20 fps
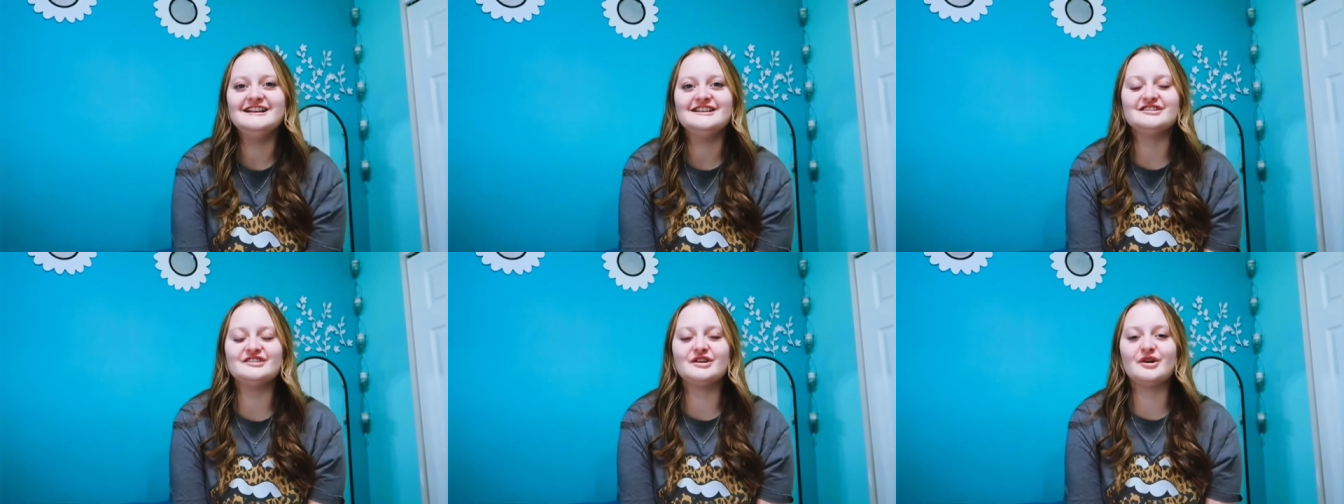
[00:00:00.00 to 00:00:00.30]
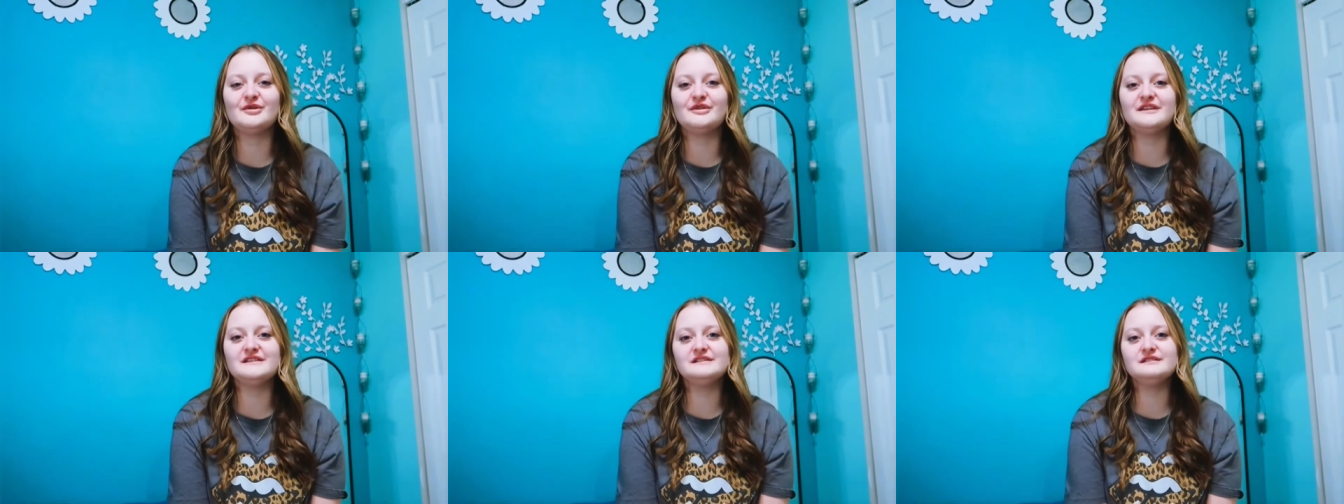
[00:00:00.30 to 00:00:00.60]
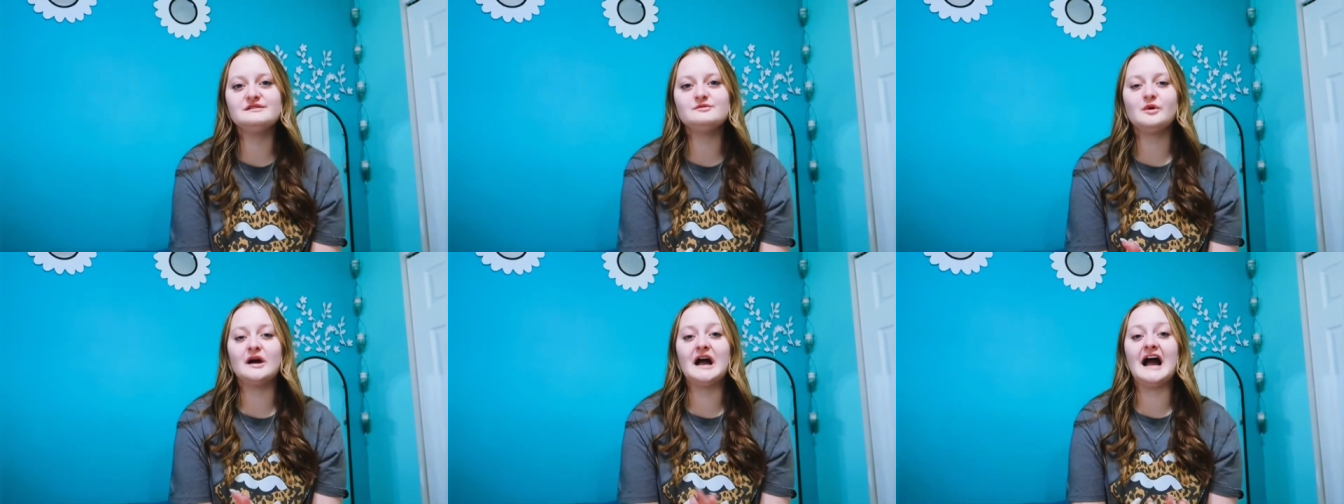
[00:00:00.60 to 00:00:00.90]
So this
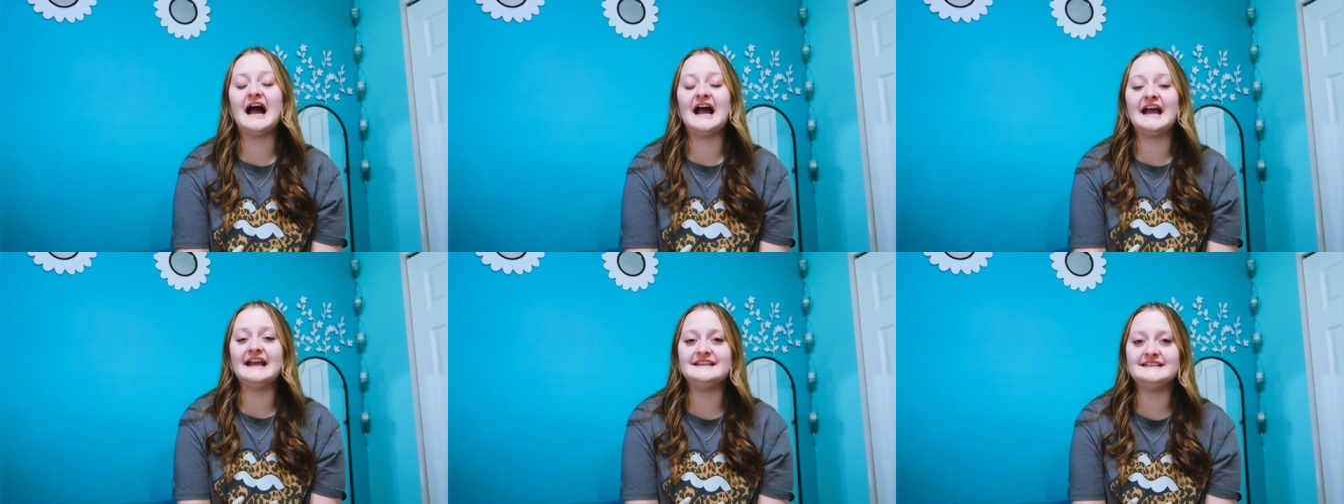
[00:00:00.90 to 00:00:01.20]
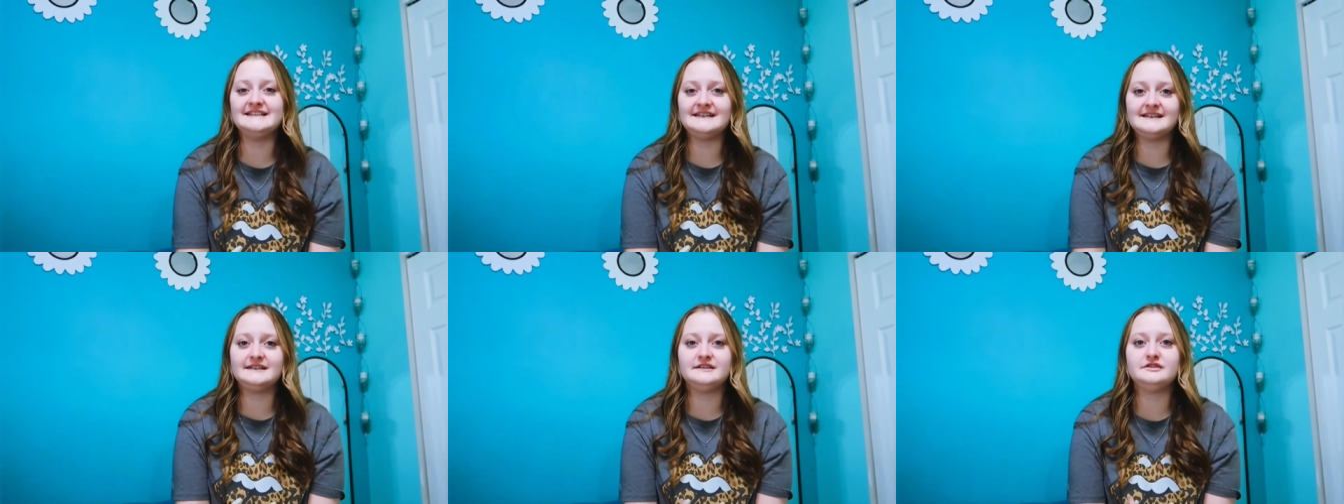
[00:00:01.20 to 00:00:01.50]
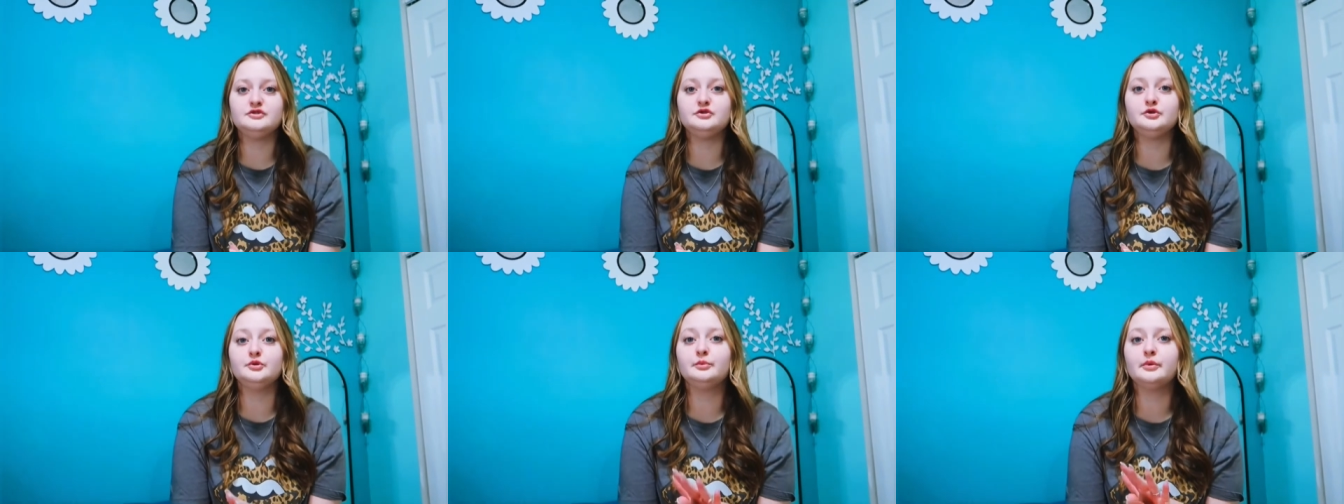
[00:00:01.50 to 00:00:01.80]
is what I did
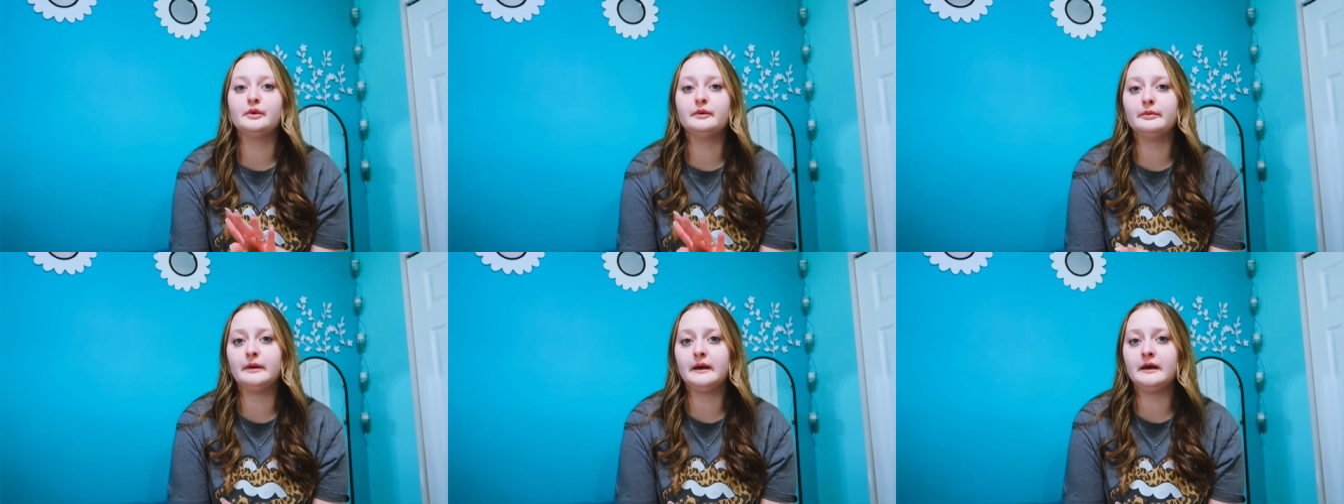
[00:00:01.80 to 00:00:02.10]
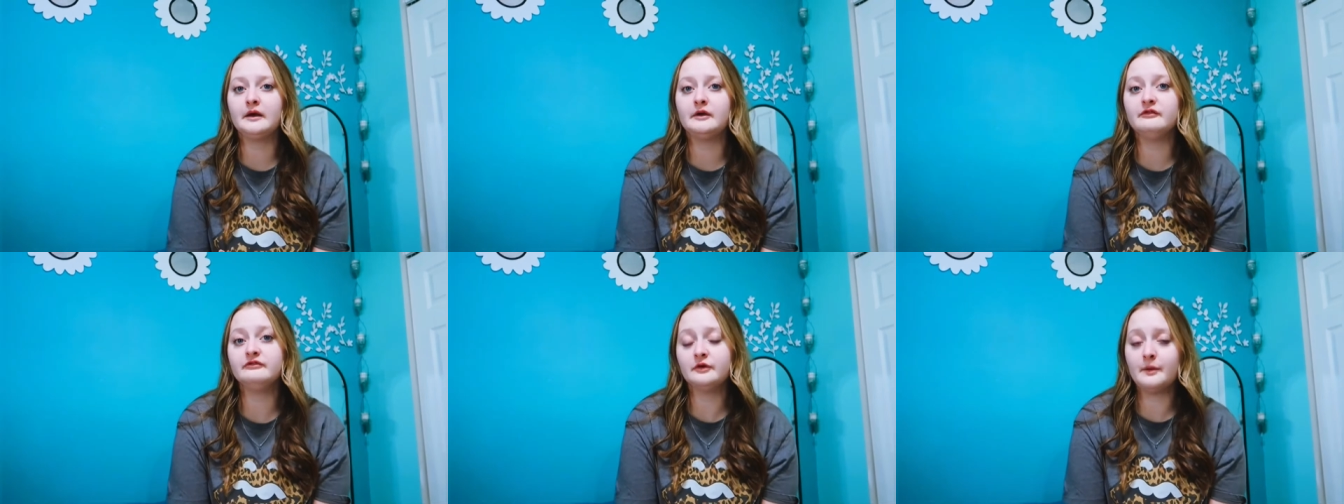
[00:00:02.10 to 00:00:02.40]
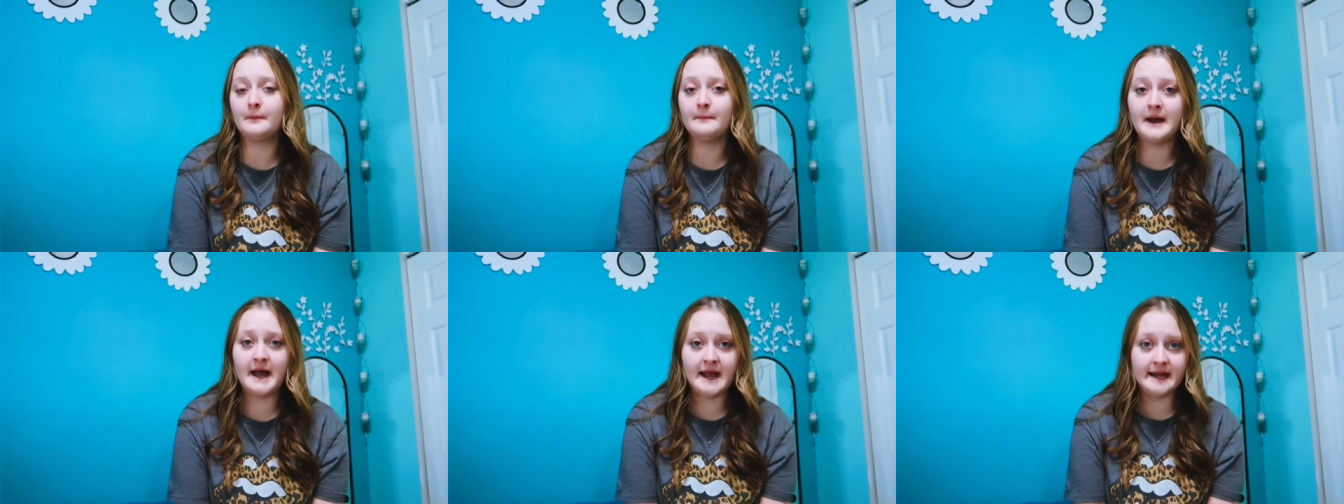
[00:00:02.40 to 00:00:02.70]
to prepare for
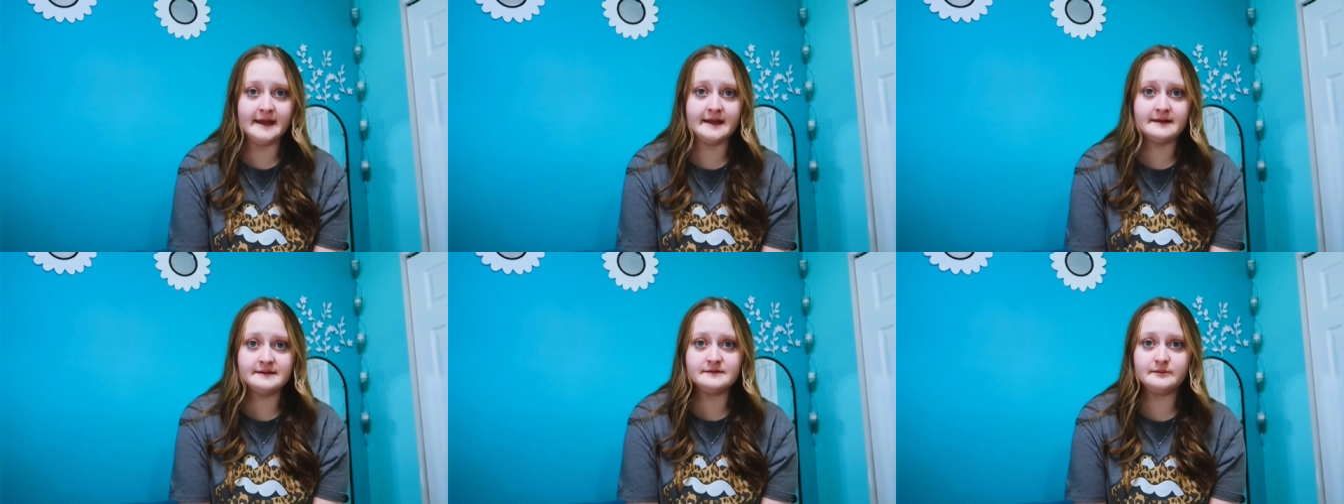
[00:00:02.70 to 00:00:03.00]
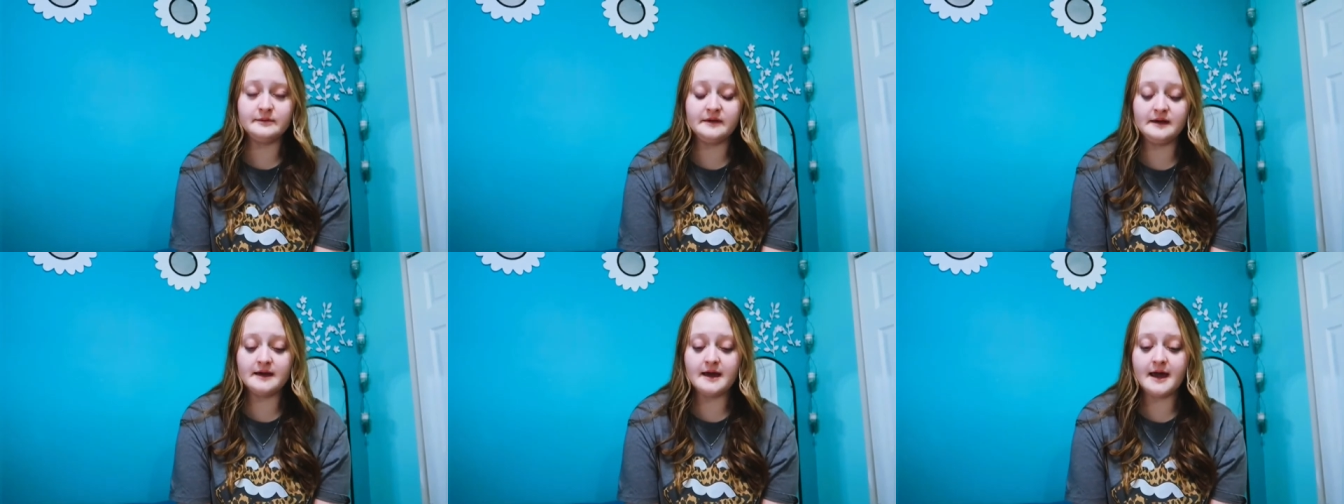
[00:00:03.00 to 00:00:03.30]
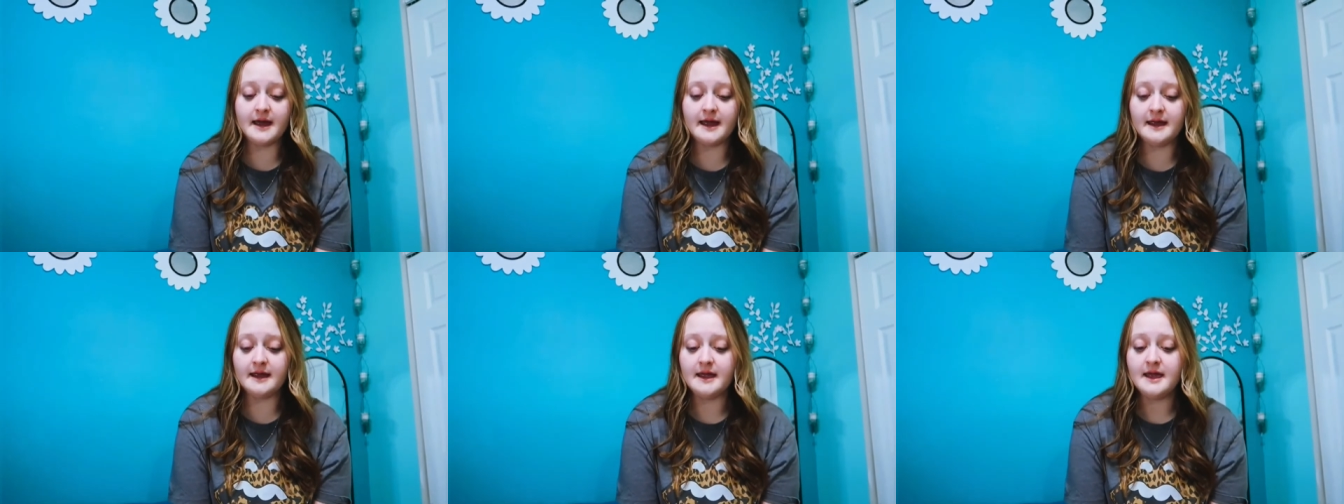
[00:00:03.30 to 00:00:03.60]
my
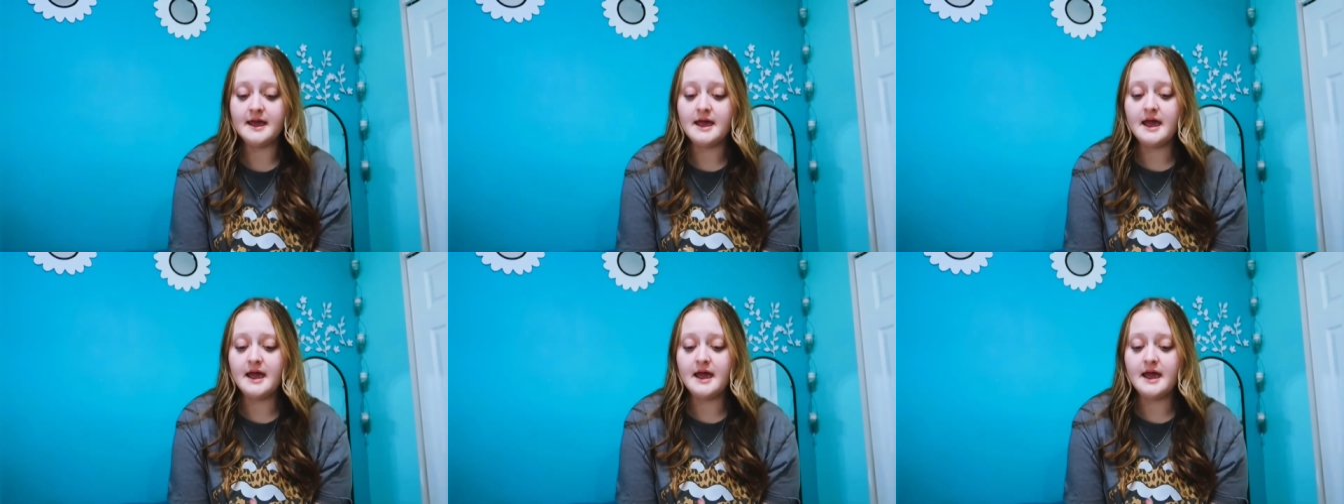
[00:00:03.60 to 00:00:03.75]
SPI.